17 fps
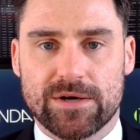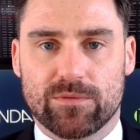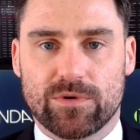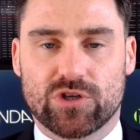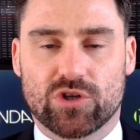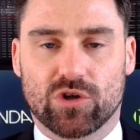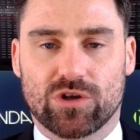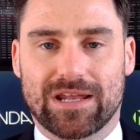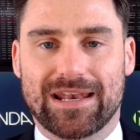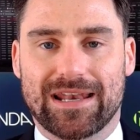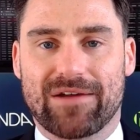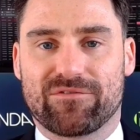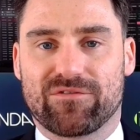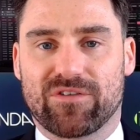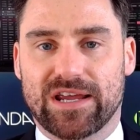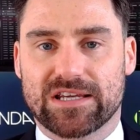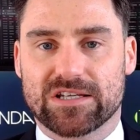We saw that
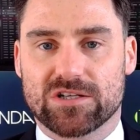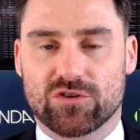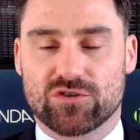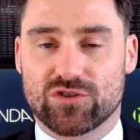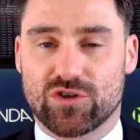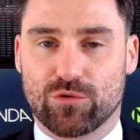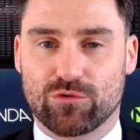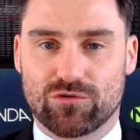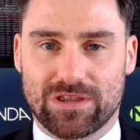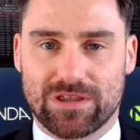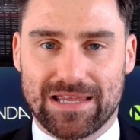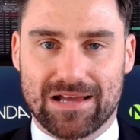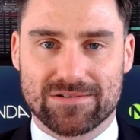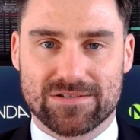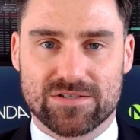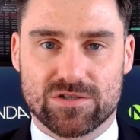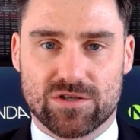Netflix lost
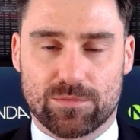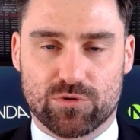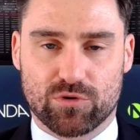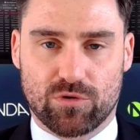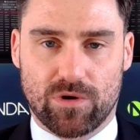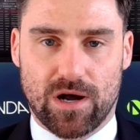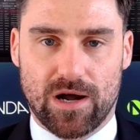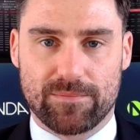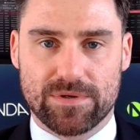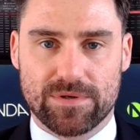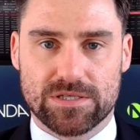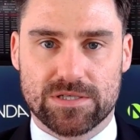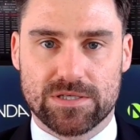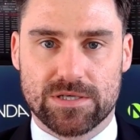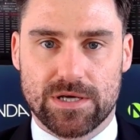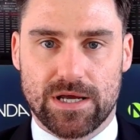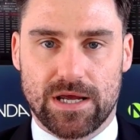200,000
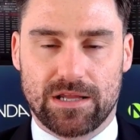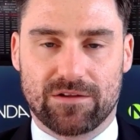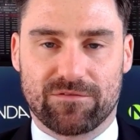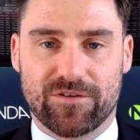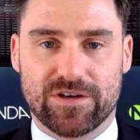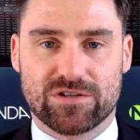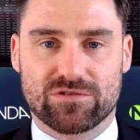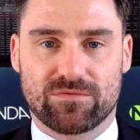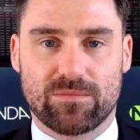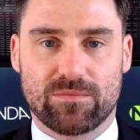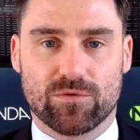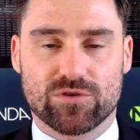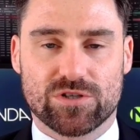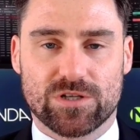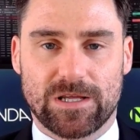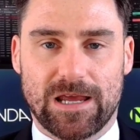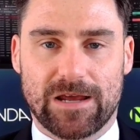subscribers in the first 3
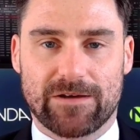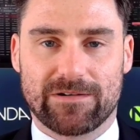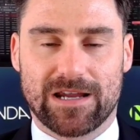months of the year,